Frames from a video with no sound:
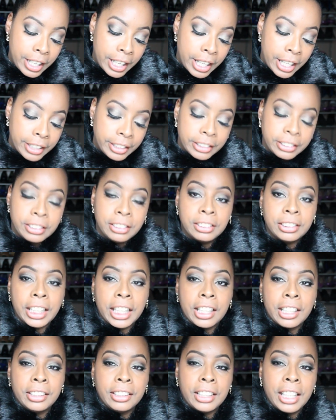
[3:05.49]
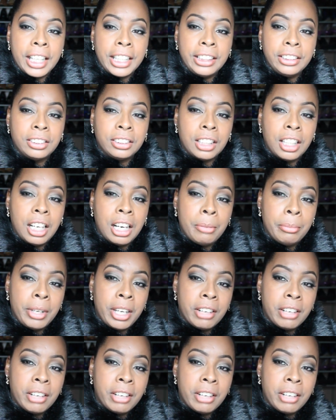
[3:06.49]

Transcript: and this is like a nice um,